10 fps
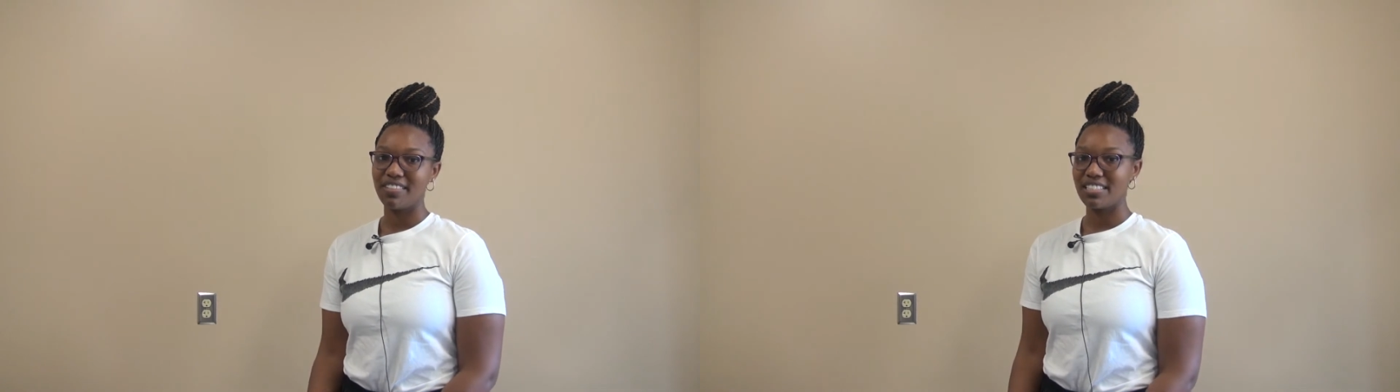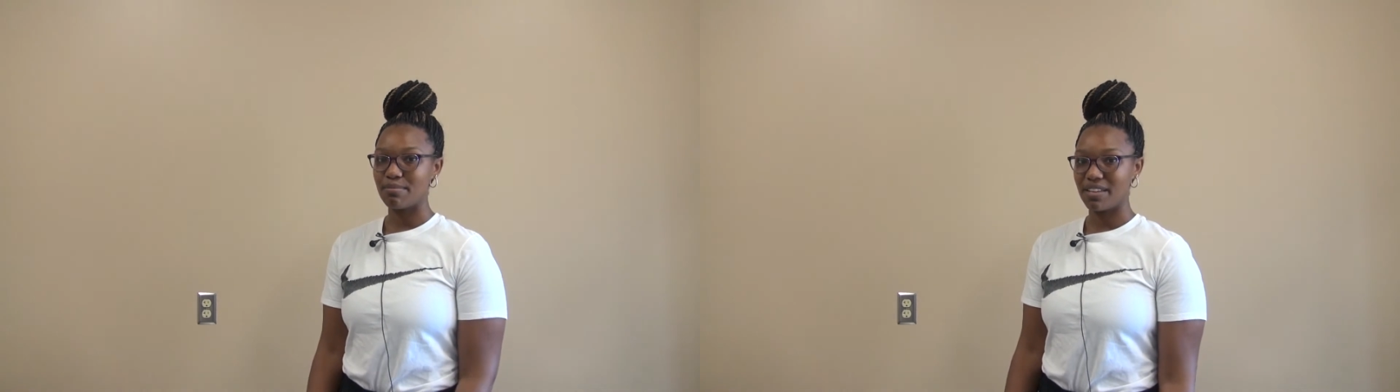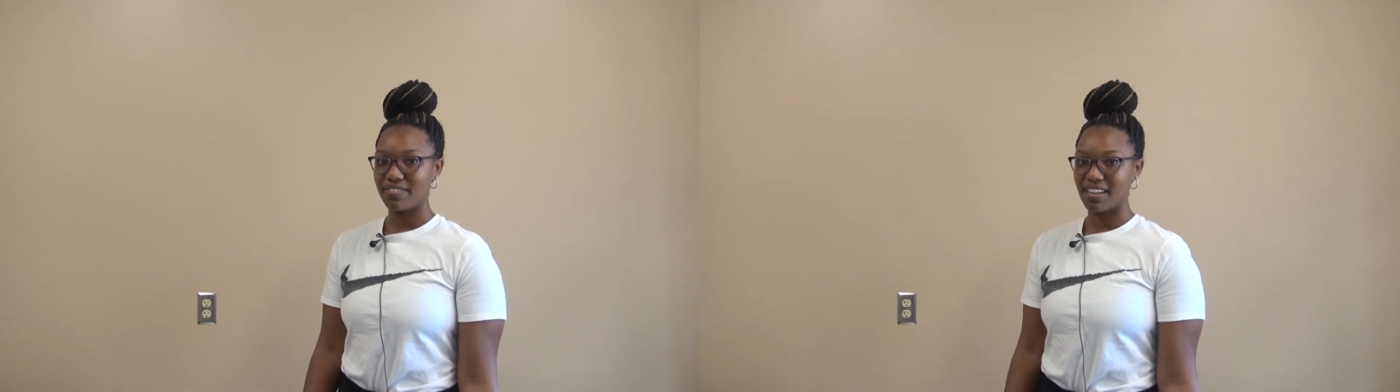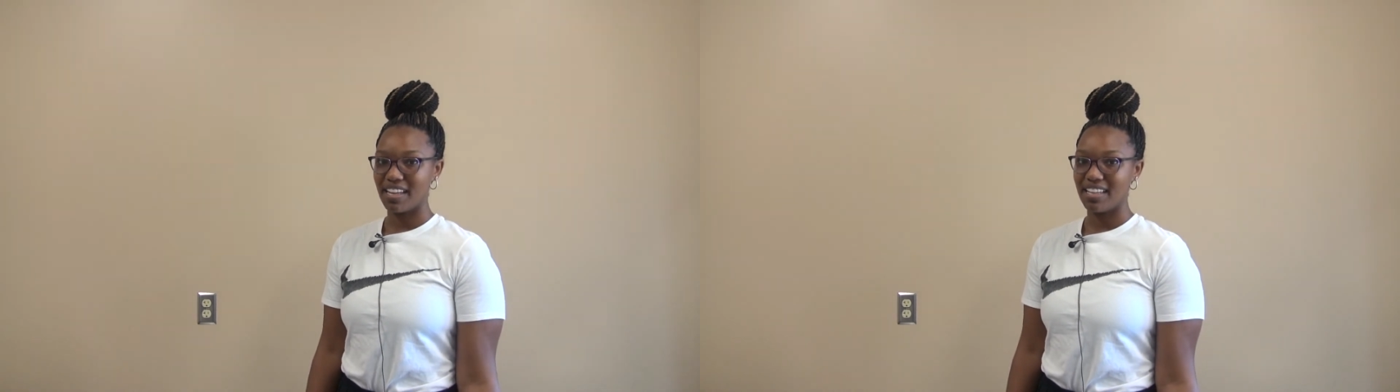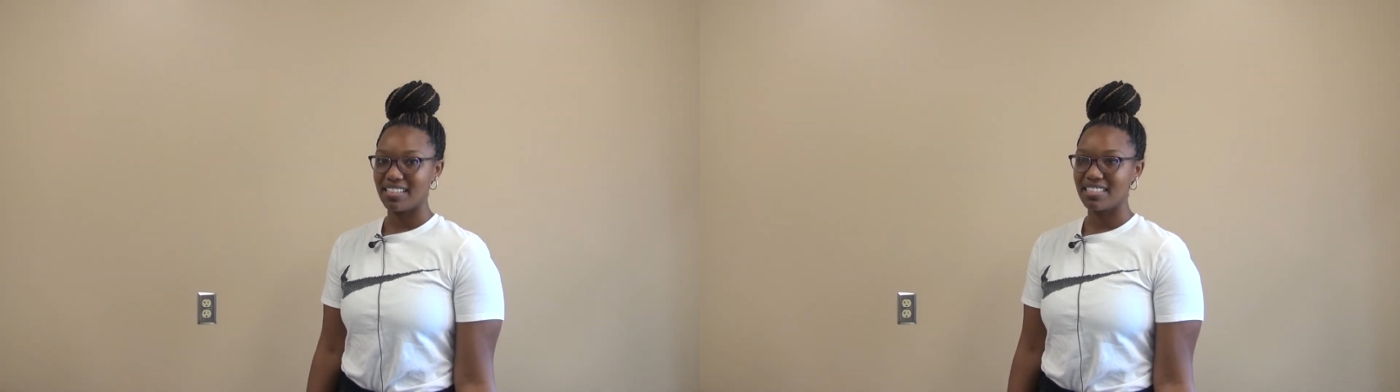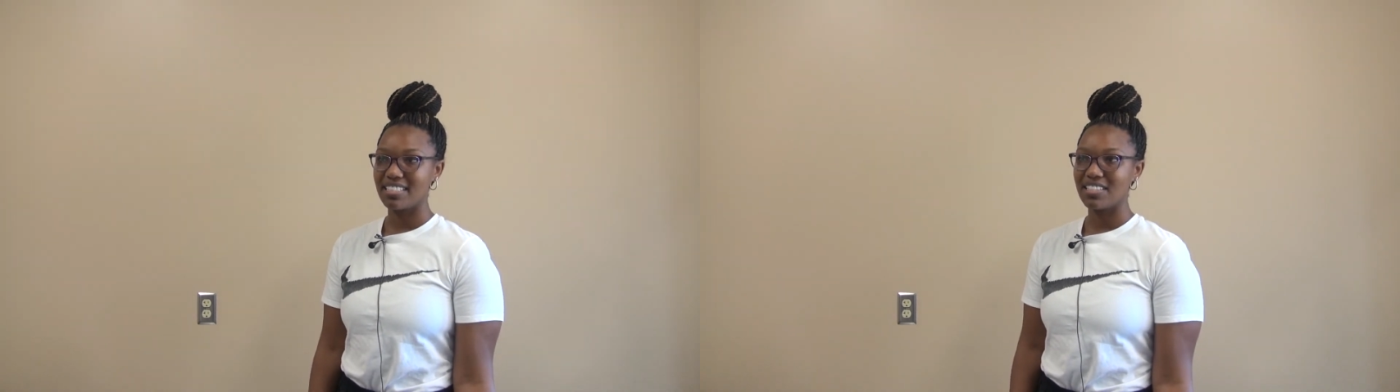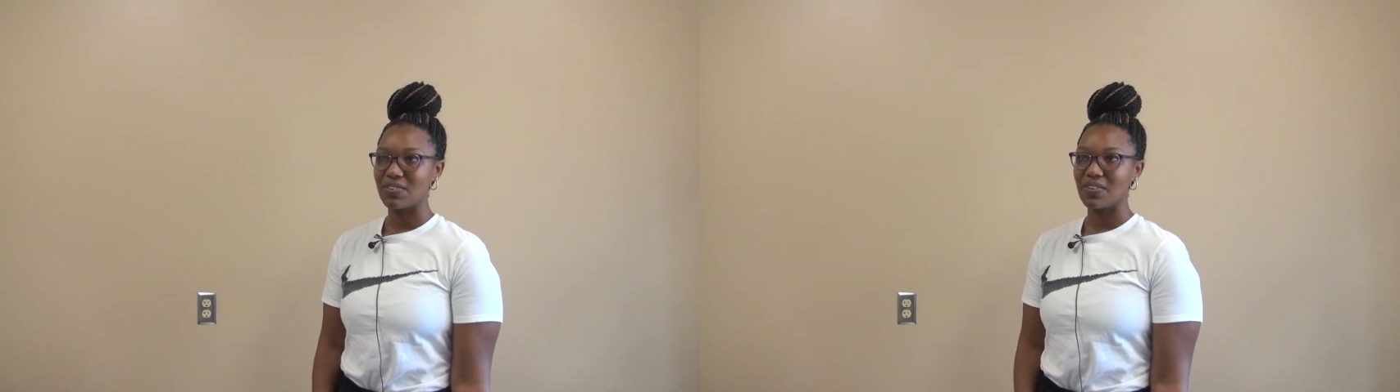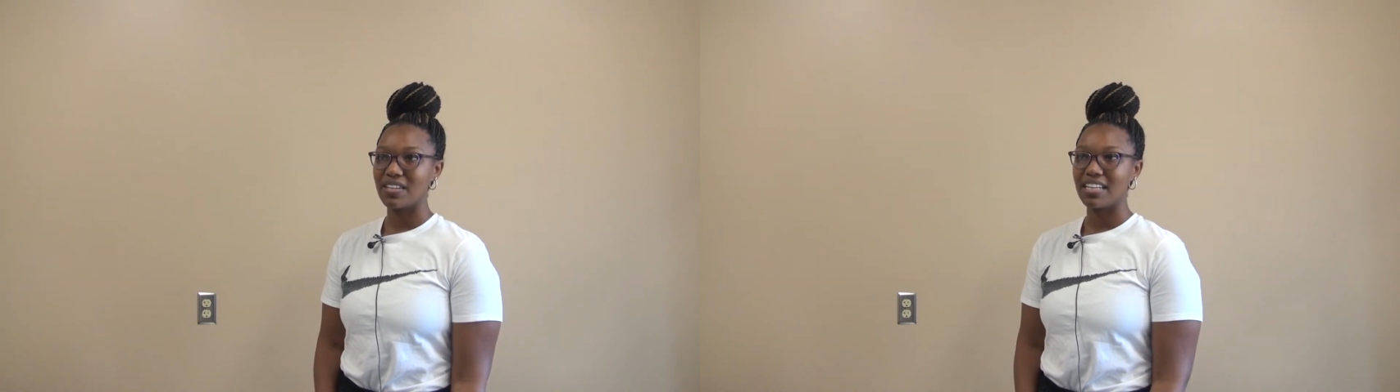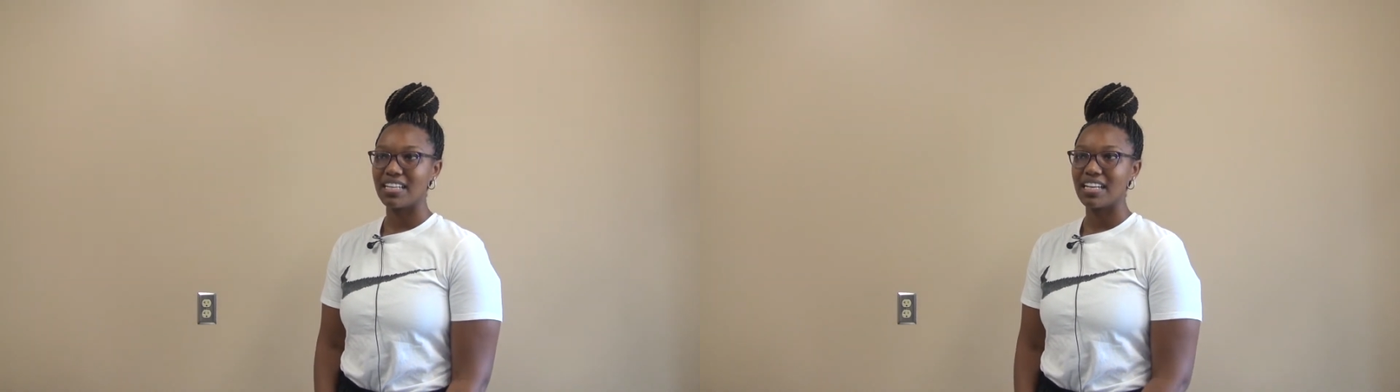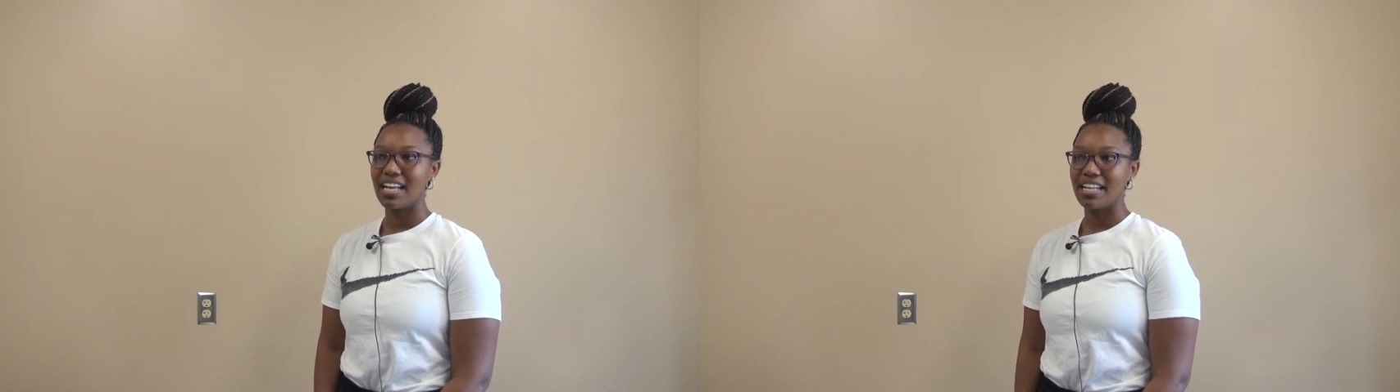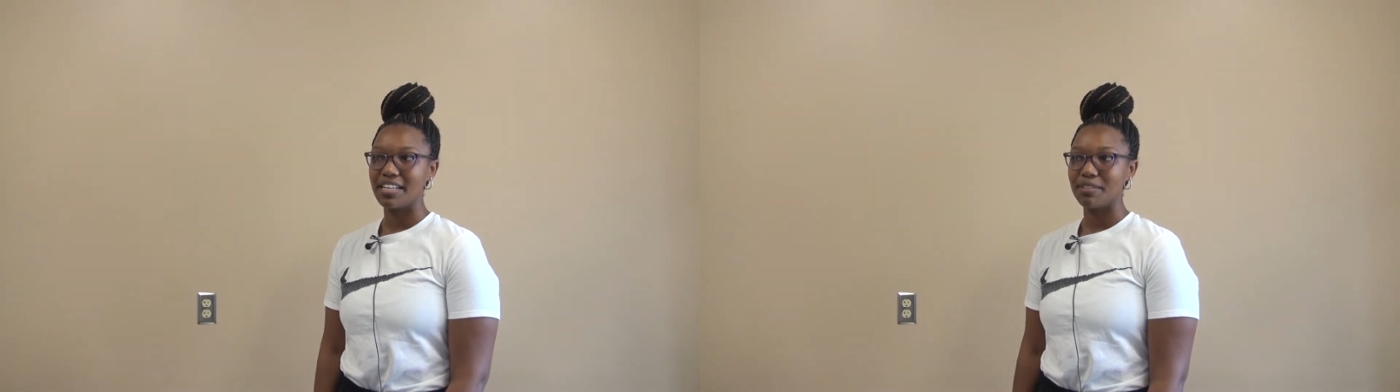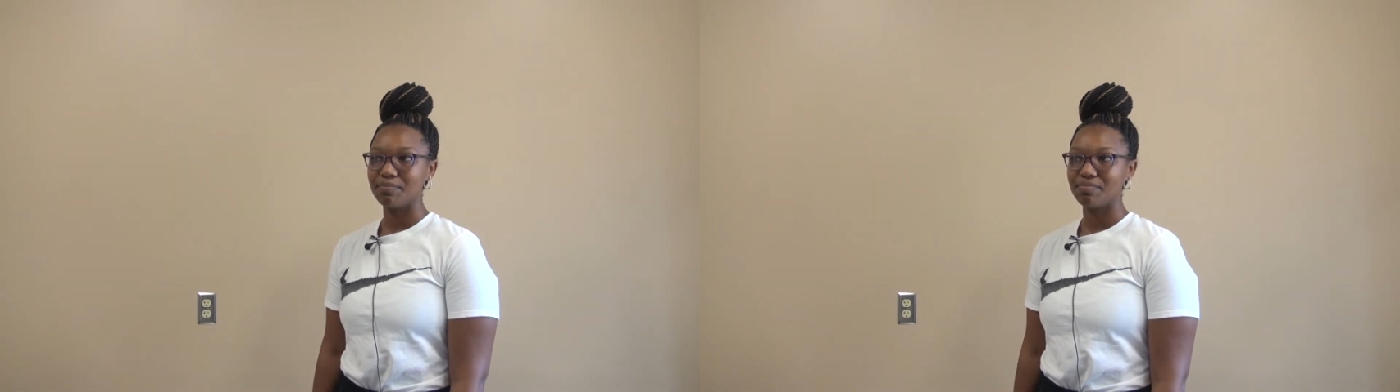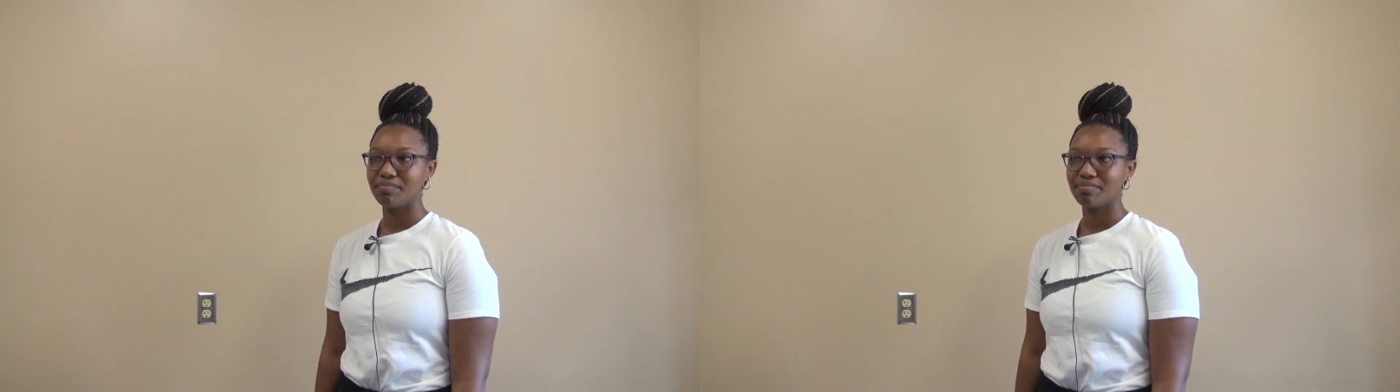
visit my friends or um,